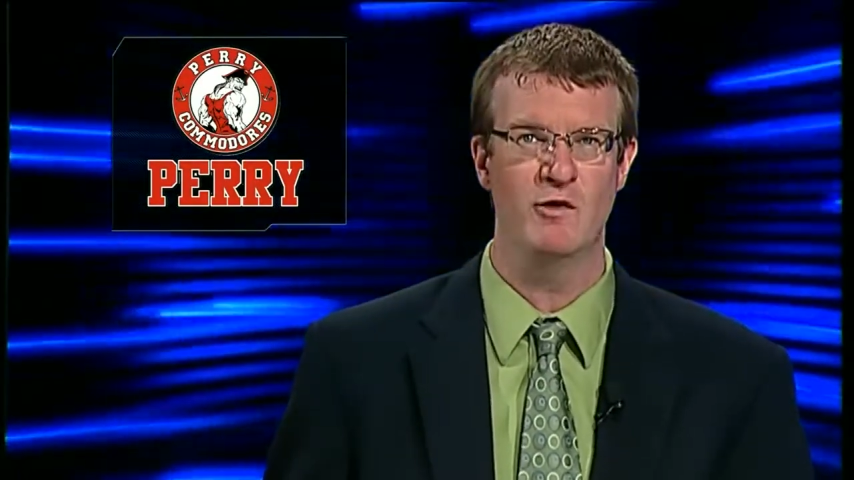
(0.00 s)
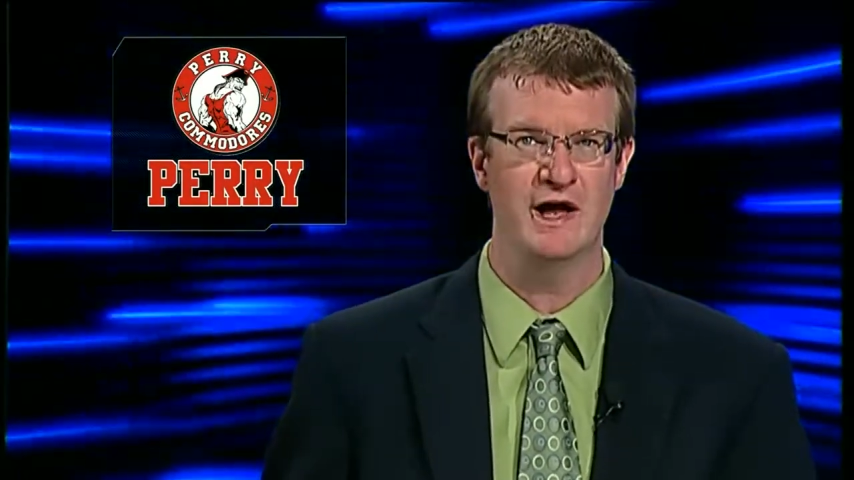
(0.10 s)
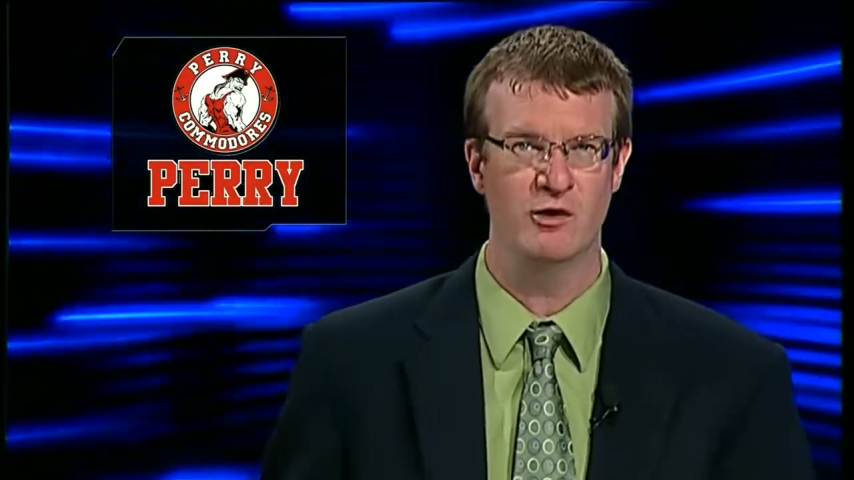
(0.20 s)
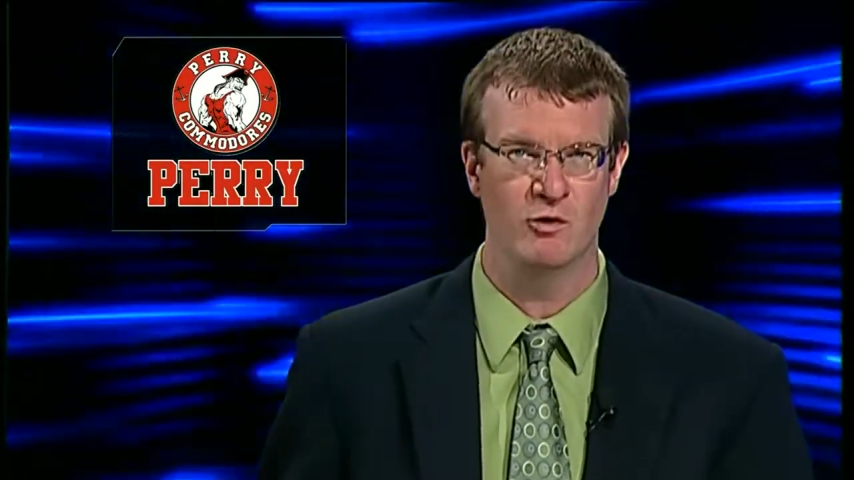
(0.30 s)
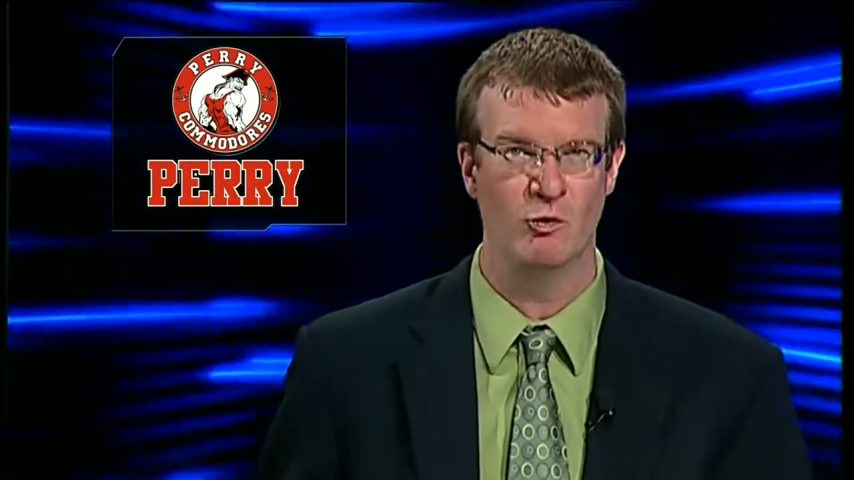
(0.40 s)

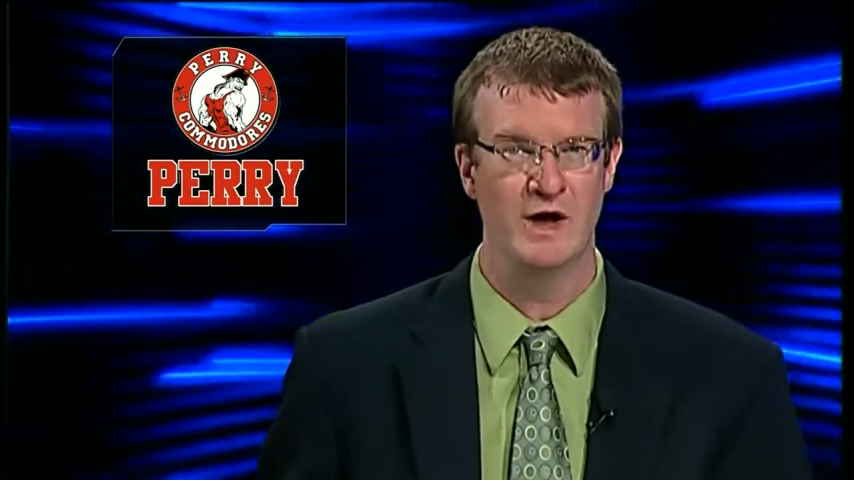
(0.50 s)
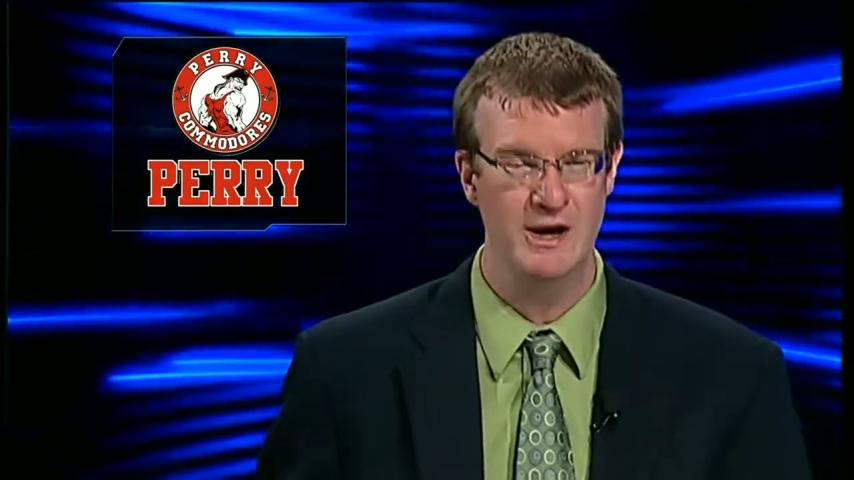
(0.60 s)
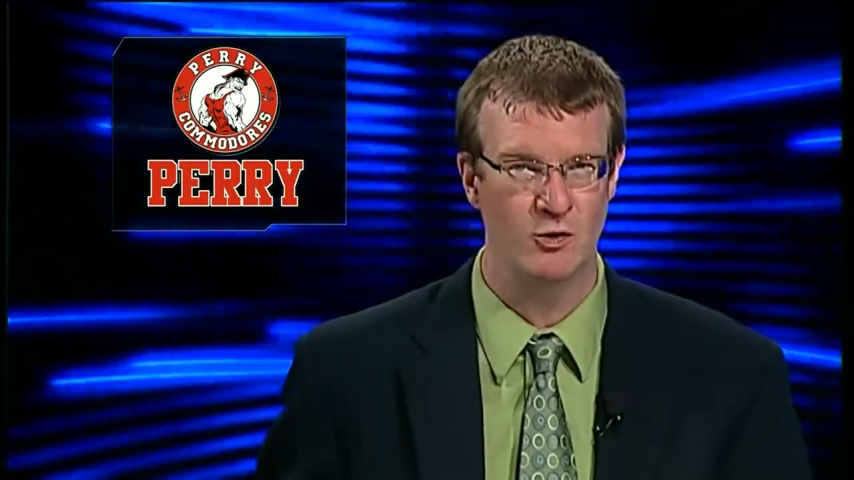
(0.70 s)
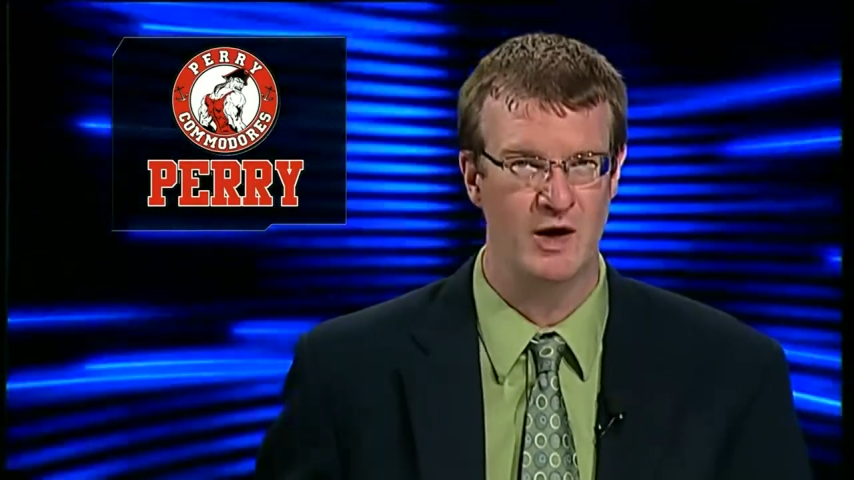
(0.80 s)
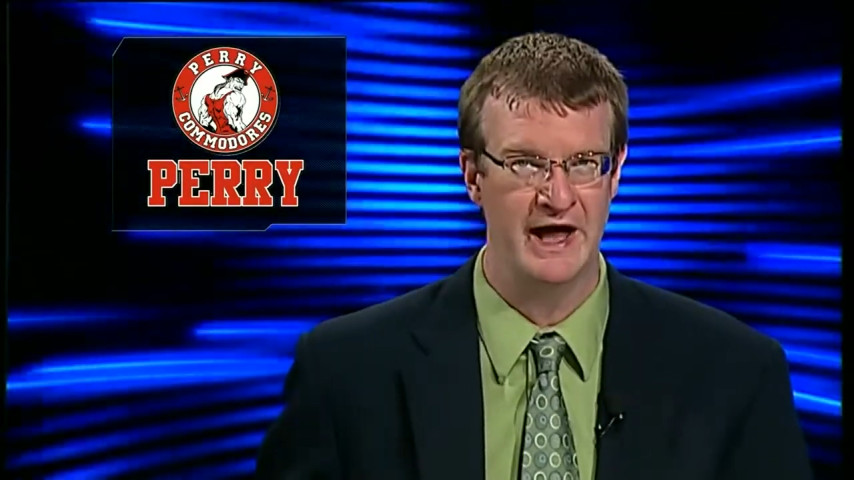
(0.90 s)
way win
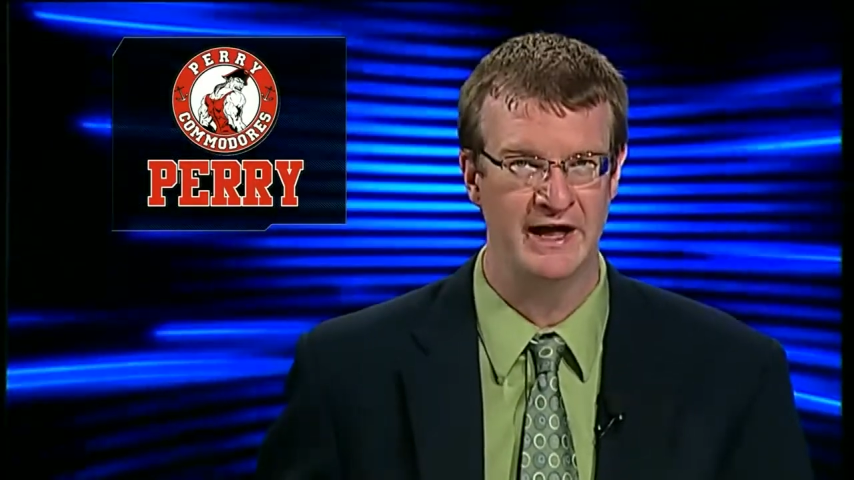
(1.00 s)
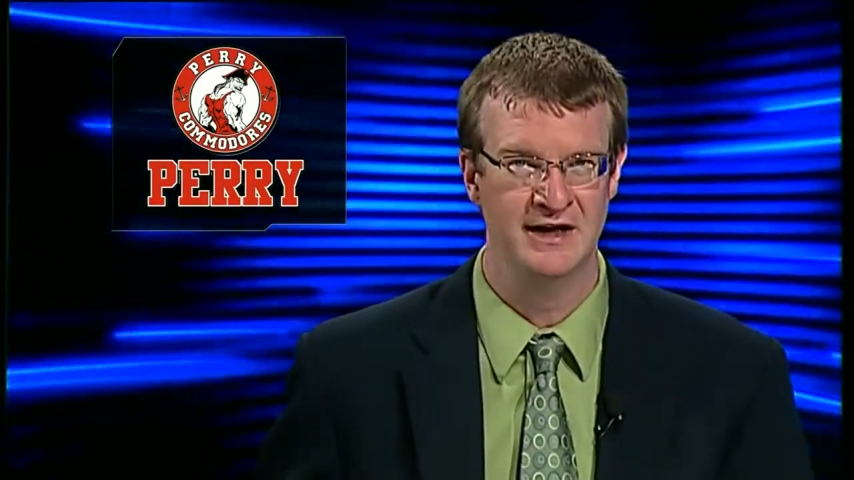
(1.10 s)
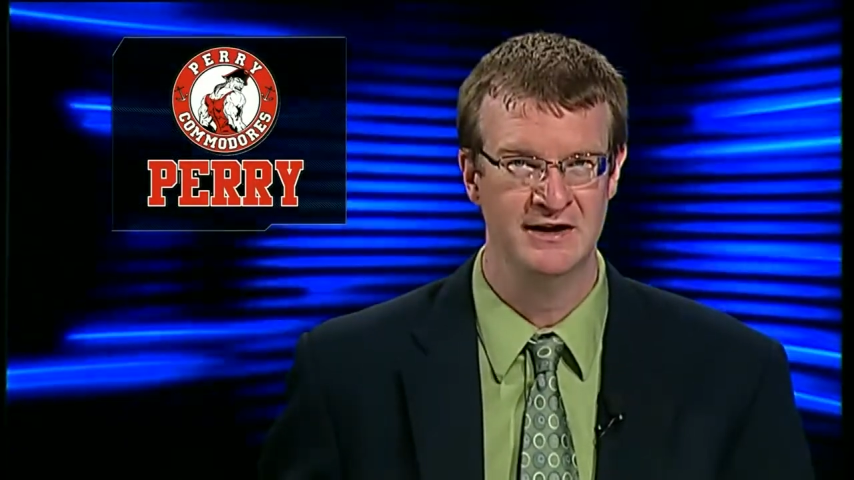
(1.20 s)
away